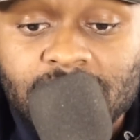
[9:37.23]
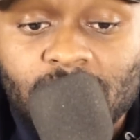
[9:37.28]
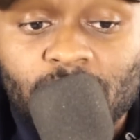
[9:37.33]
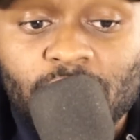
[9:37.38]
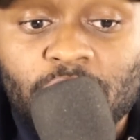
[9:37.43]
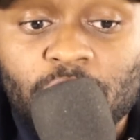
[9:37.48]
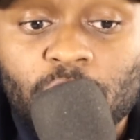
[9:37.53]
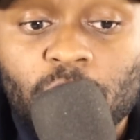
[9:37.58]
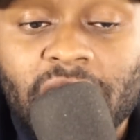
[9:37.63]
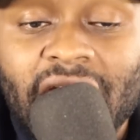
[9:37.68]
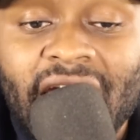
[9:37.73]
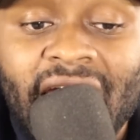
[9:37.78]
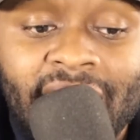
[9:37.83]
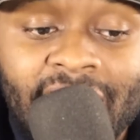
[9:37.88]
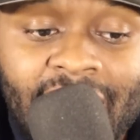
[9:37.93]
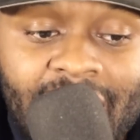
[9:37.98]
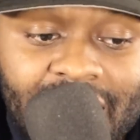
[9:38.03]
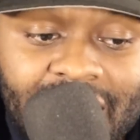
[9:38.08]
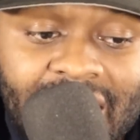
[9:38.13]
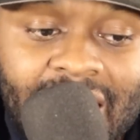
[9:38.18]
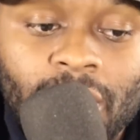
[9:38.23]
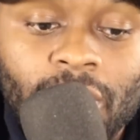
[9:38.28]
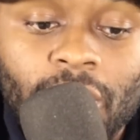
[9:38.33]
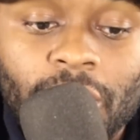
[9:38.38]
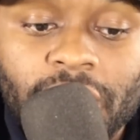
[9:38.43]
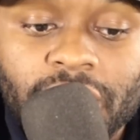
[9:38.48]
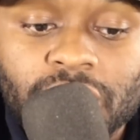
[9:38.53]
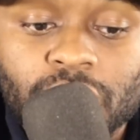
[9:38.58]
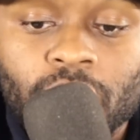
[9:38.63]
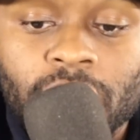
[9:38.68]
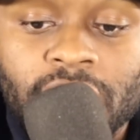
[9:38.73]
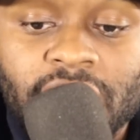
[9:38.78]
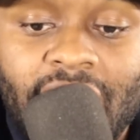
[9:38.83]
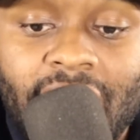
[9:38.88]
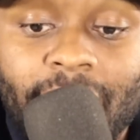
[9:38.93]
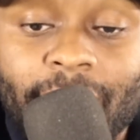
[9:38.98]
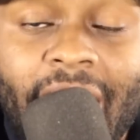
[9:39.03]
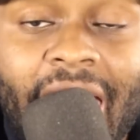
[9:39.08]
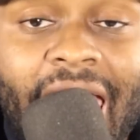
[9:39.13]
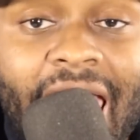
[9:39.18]
So you cannot count on this run
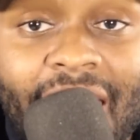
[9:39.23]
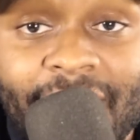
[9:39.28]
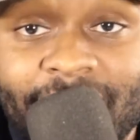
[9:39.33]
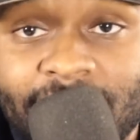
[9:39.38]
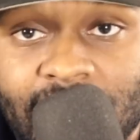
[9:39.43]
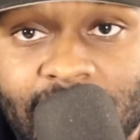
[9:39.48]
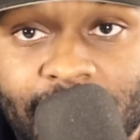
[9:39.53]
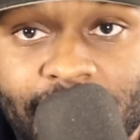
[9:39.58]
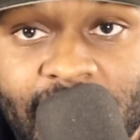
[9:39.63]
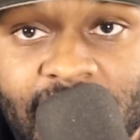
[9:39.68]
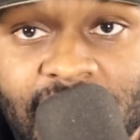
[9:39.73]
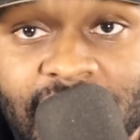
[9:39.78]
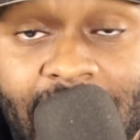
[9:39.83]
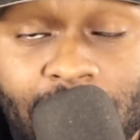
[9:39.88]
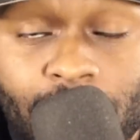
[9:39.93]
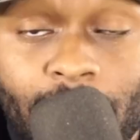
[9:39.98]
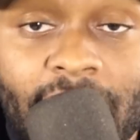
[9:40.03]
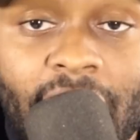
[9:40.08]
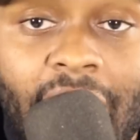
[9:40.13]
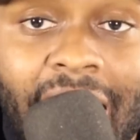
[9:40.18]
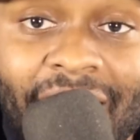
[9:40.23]
game having a big night, right?